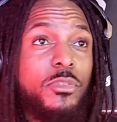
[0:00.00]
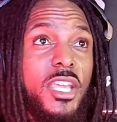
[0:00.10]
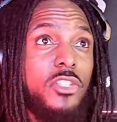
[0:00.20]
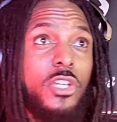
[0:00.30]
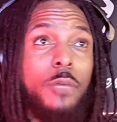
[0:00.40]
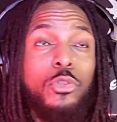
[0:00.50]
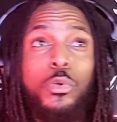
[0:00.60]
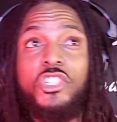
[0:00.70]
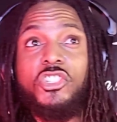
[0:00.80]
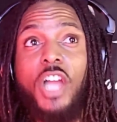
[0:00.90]
come through and
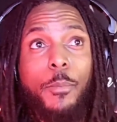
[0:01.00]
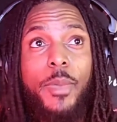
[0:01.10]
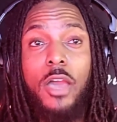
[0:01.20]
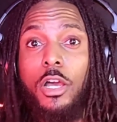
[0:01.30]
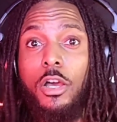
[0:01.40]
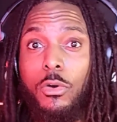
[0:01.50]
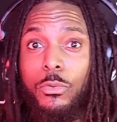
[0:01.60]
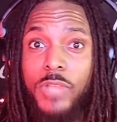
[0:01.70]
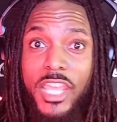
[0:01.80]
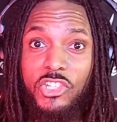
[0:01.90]
stomp out a whole
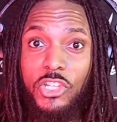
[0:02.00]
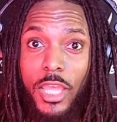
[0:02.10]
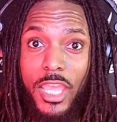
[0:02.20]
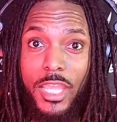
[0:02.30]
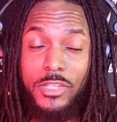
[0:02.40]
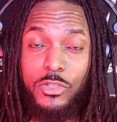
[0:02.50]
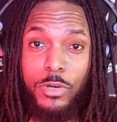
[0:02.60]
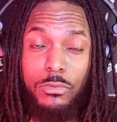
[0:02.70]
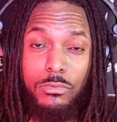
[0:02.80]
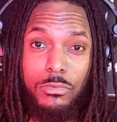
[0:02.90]
nation of ants, bro?
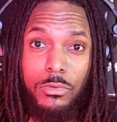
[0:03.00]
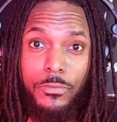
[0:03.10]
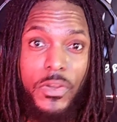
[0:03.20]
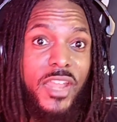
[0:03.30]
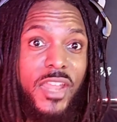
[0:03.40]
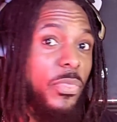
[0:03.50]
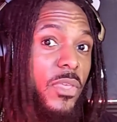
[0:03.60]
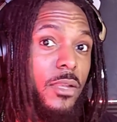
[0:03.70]
For nothing.